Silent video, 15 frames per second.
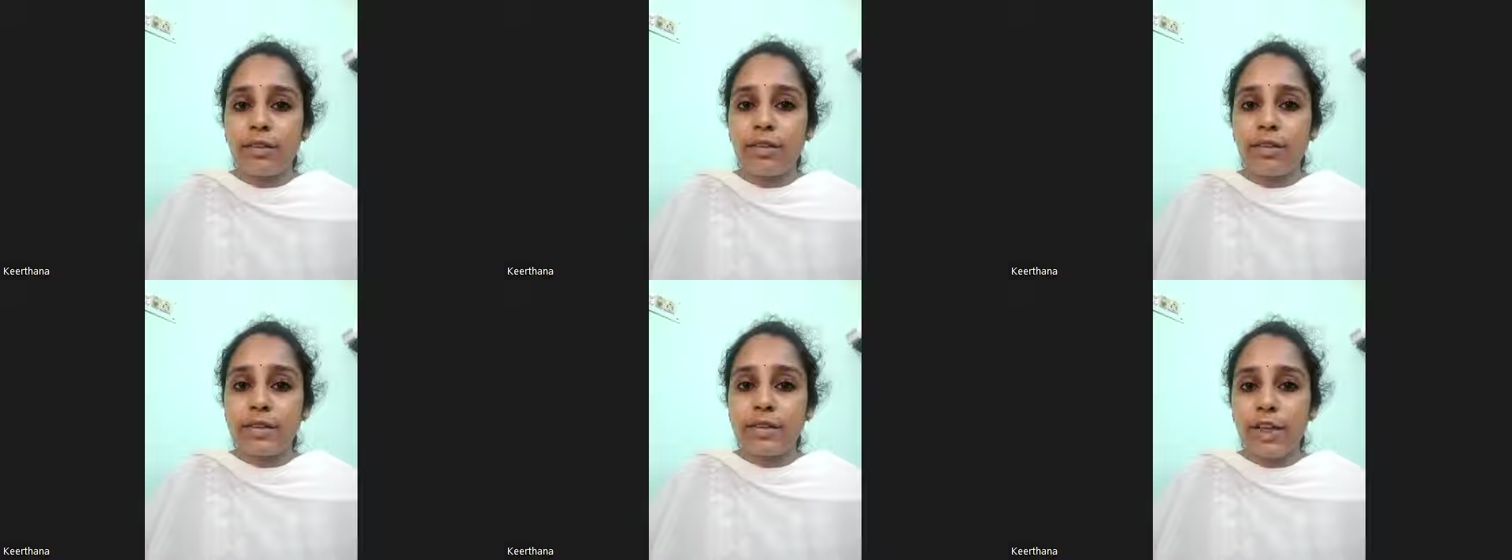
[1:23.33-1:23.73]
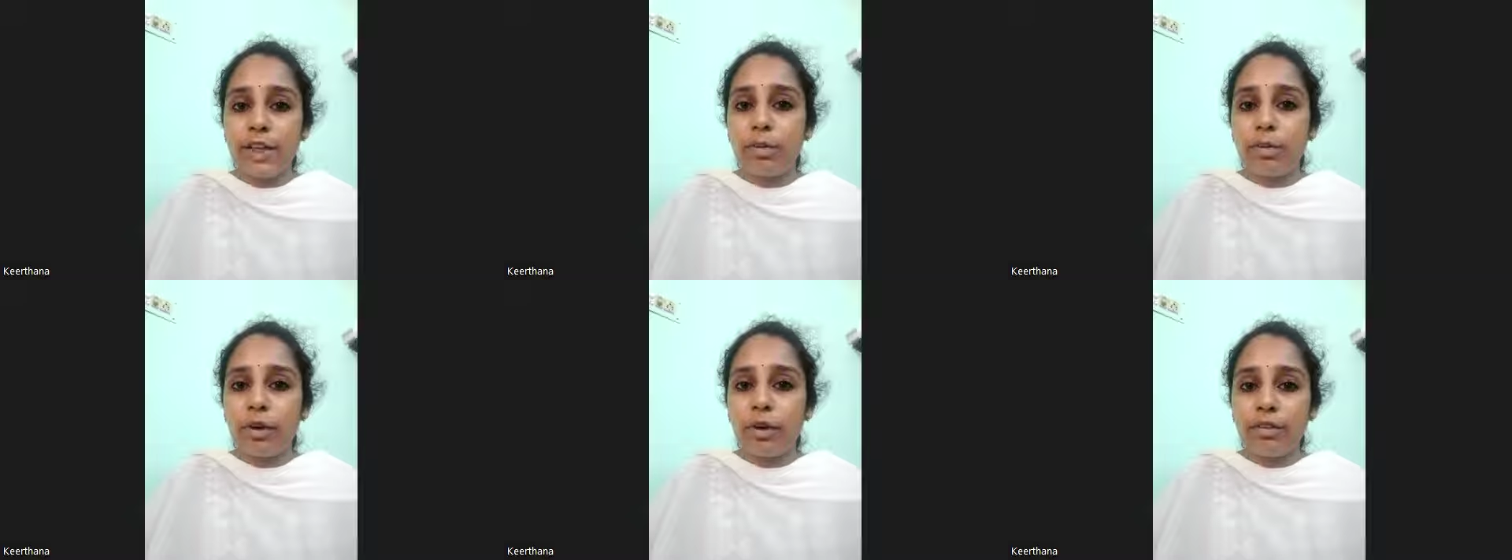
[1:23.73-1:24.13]
facility
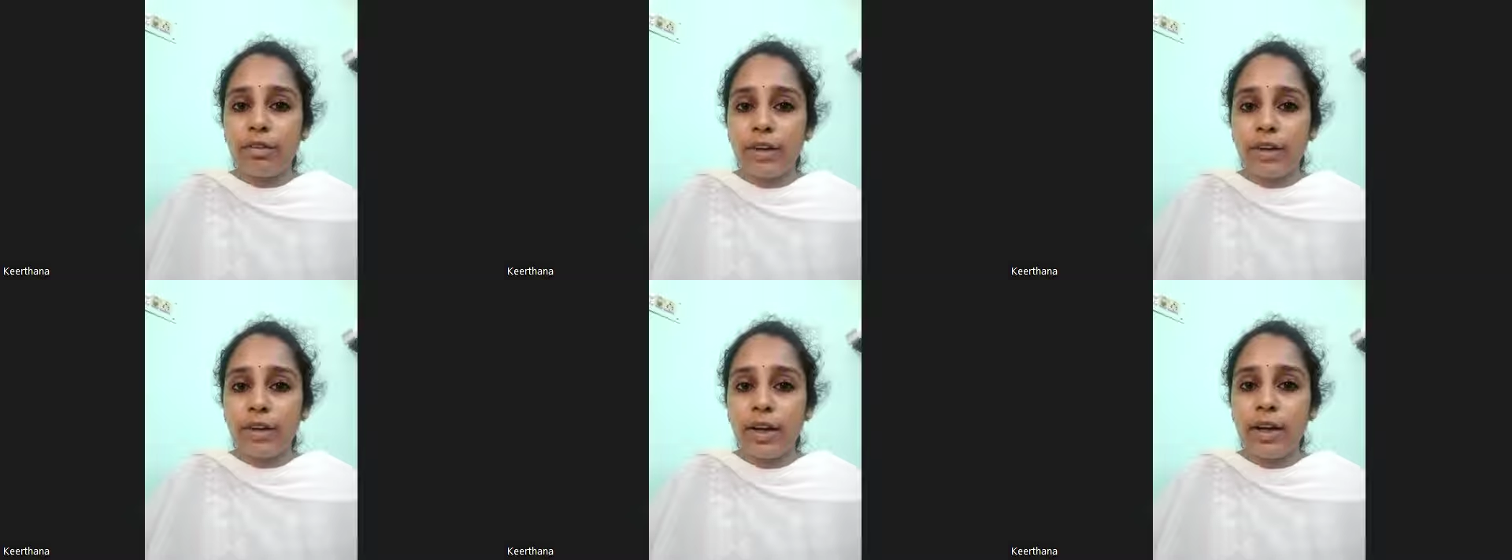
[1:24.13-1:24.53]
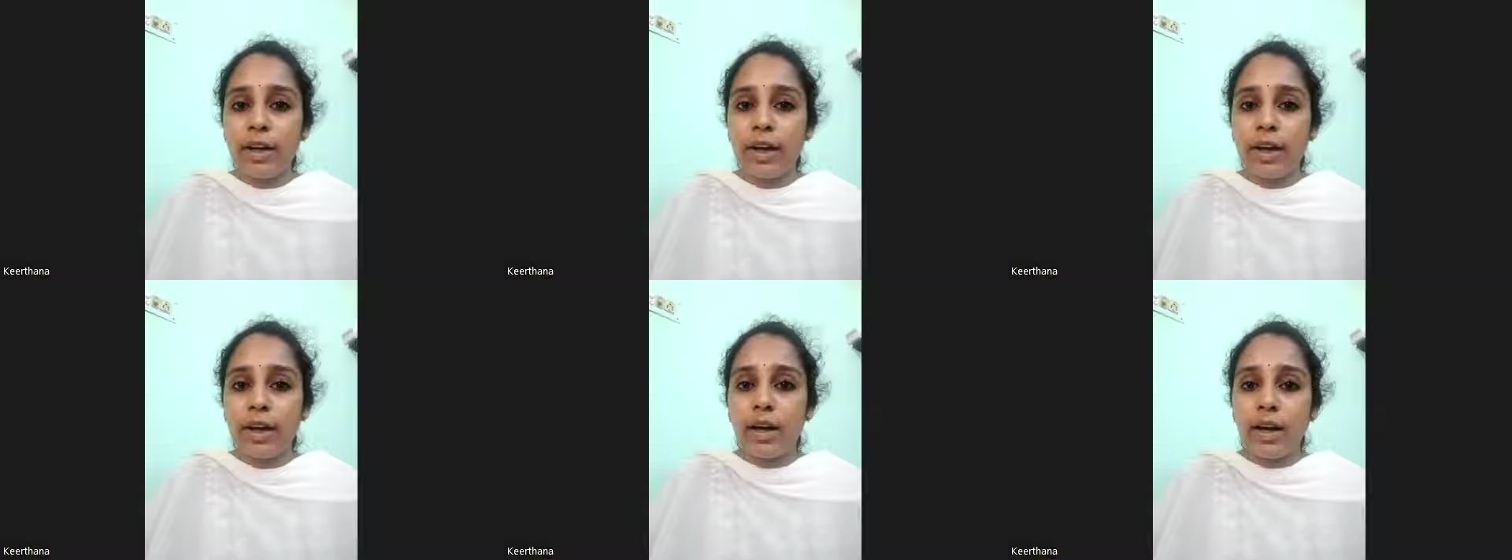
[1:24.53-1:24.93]
modifier,
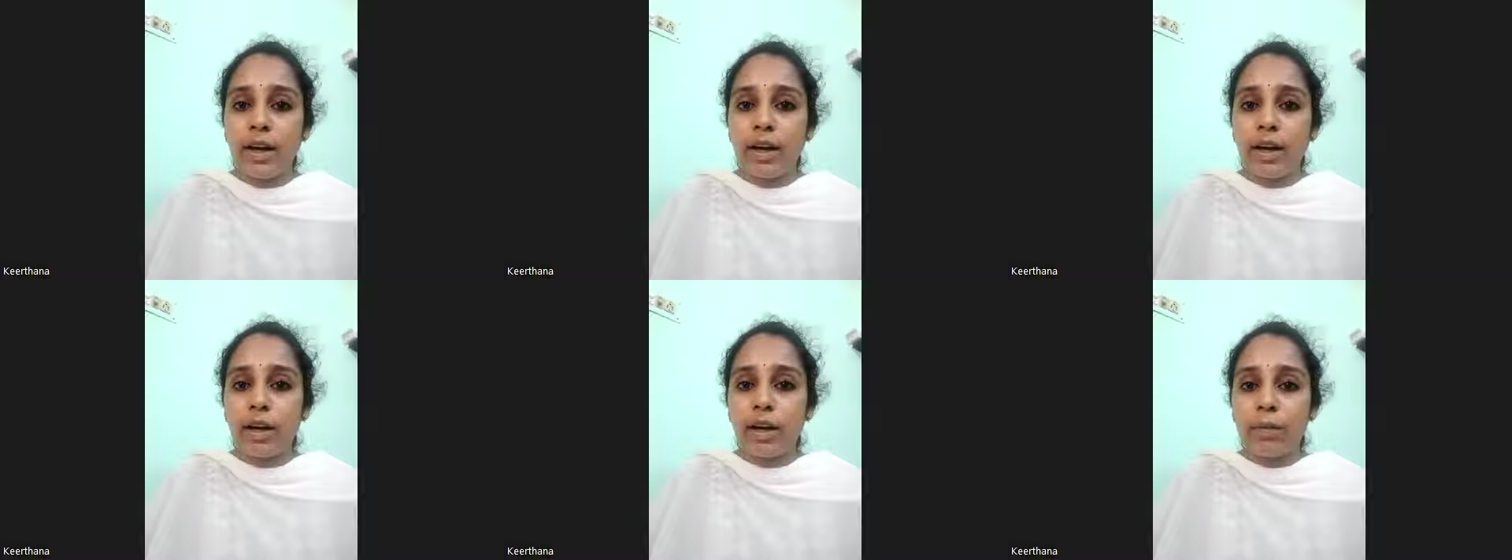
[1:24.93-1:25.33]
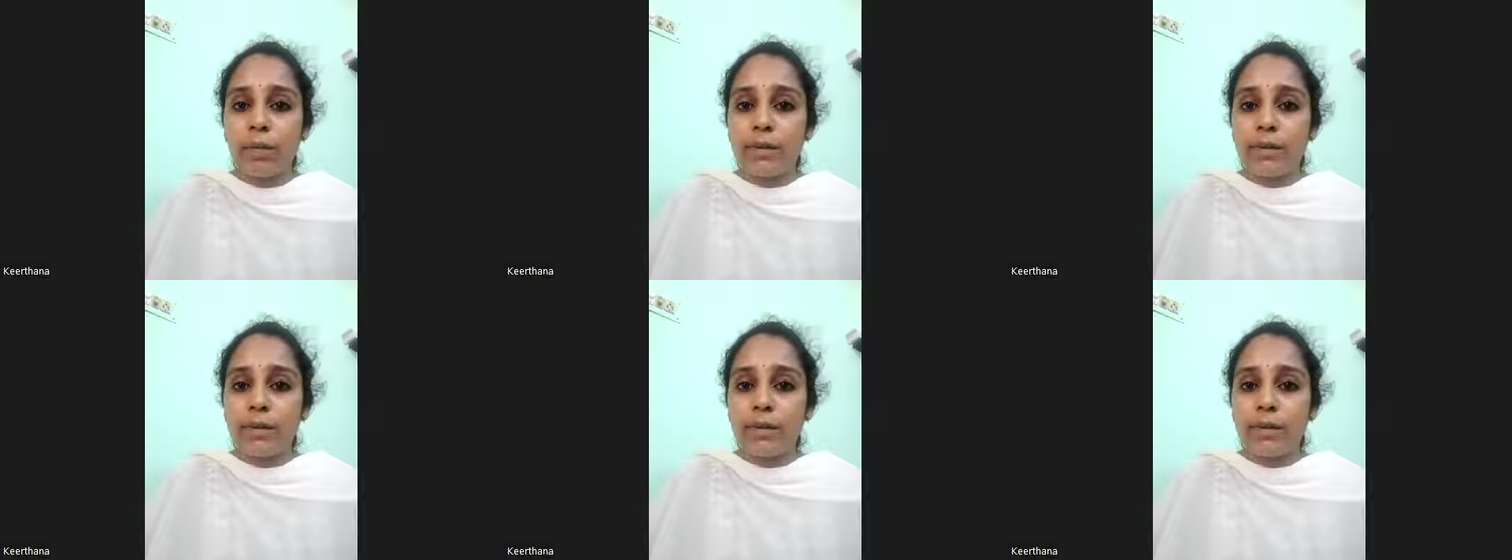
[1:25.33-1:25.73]
tech and
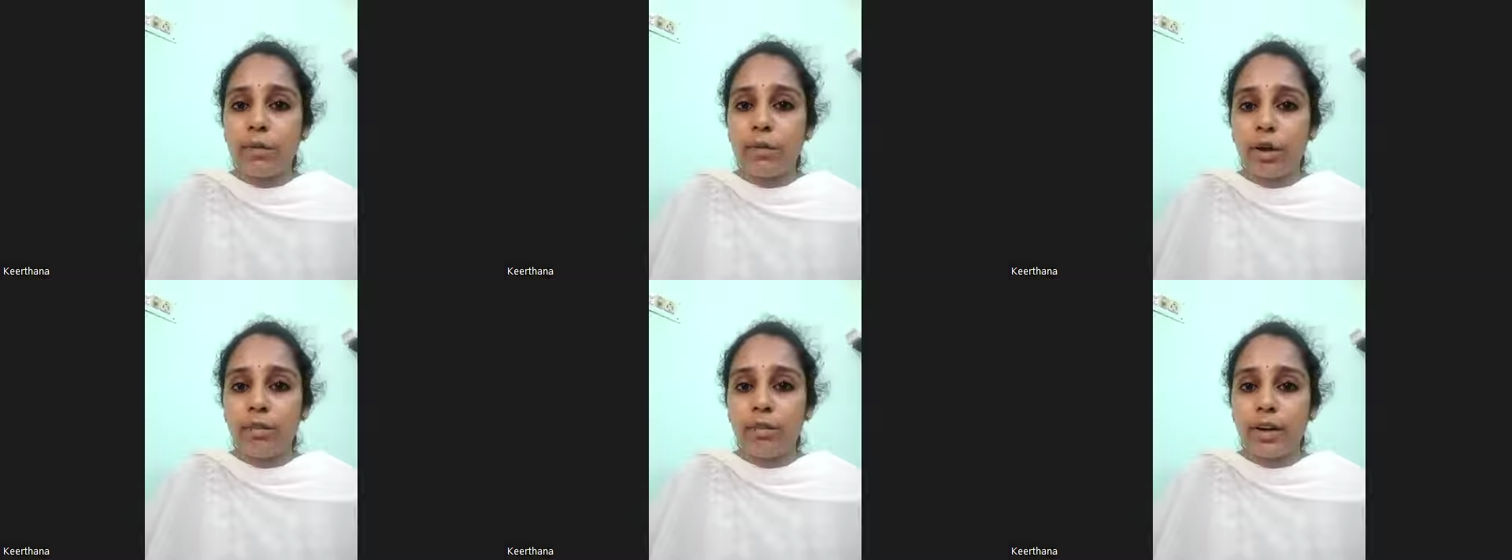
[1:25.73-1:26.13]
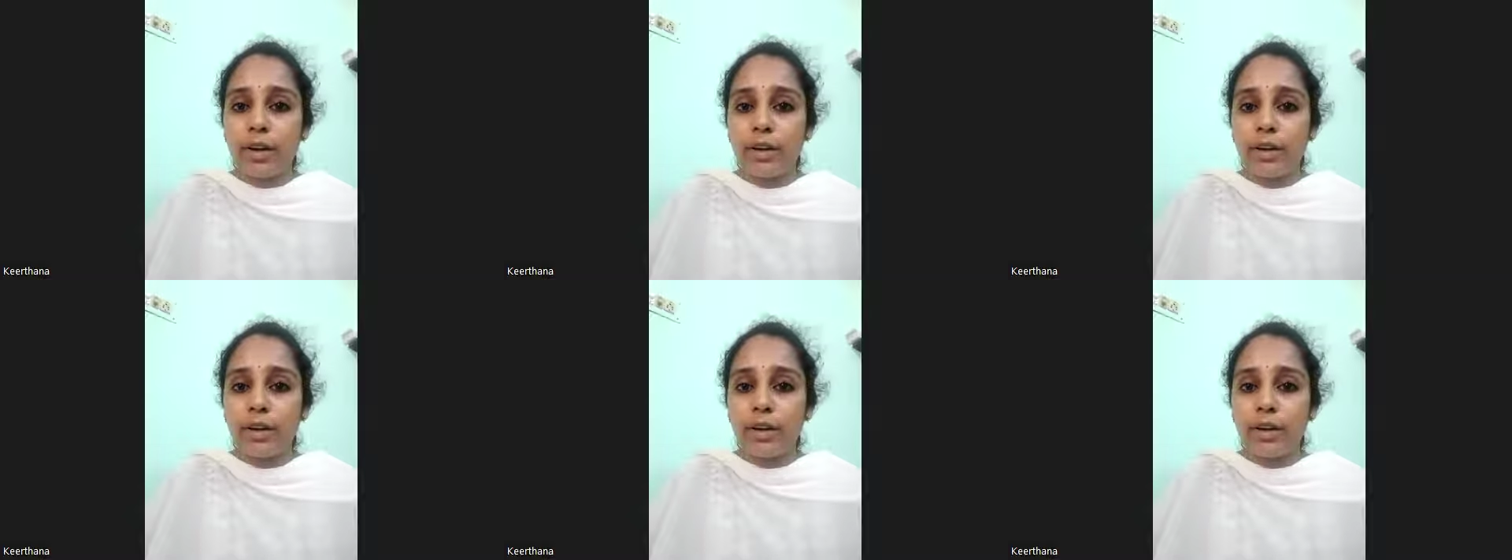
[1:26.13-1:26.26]
fix modifier.